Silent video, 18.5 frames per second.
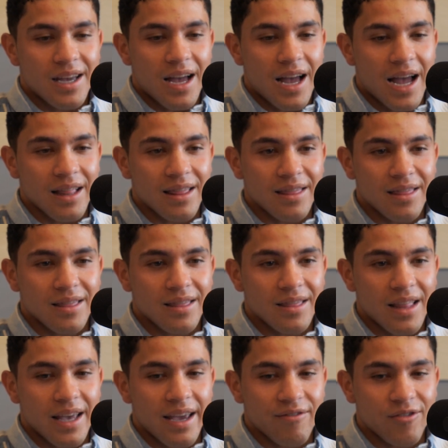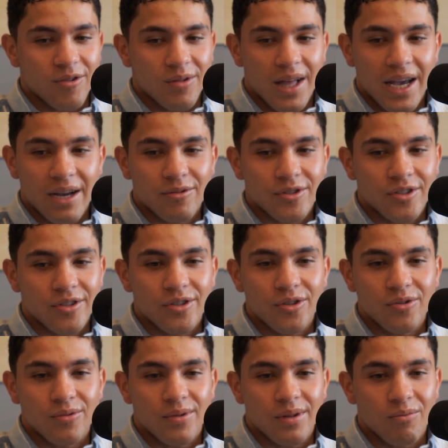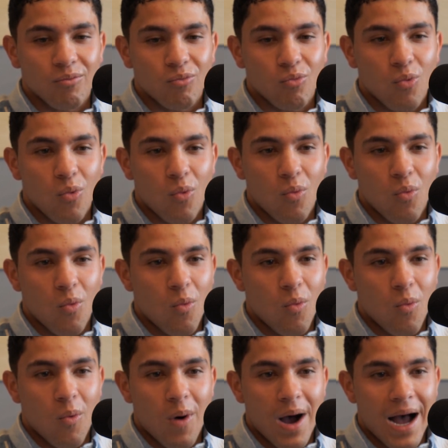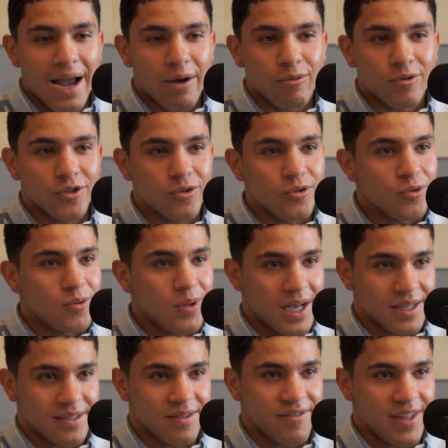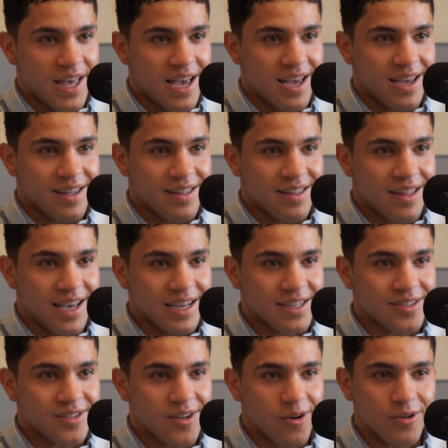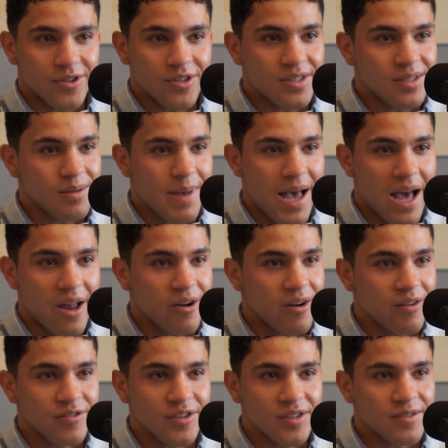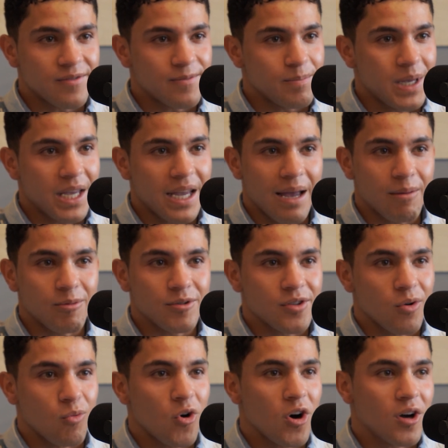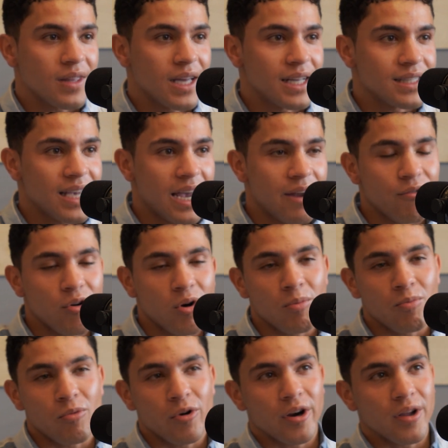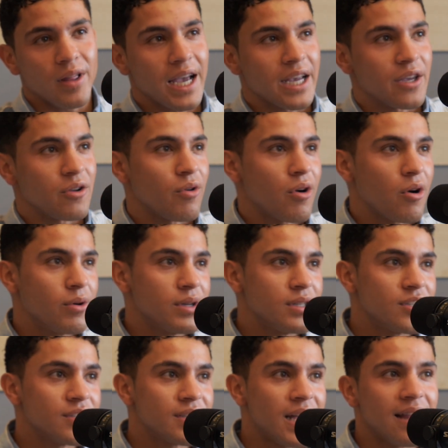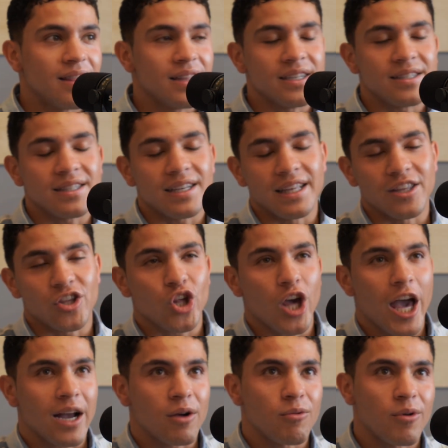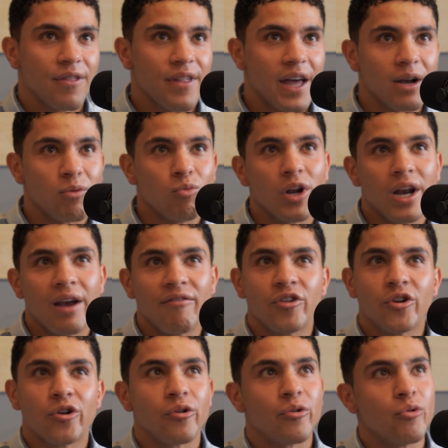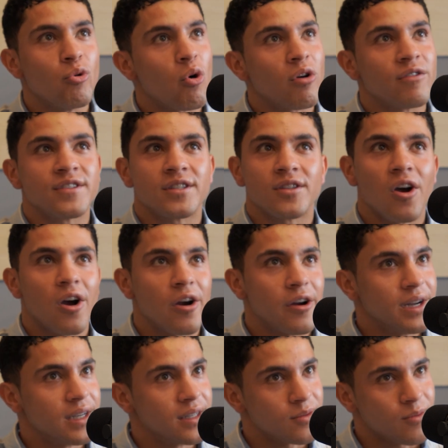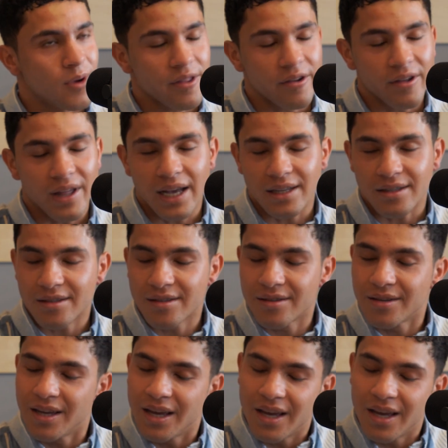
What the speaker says: if you like what you do, then why would you do less of that? Like, so it's just a matter of just being able to walk that tightrope where like you're always just at least in check with like whatever your North Star is, whether that's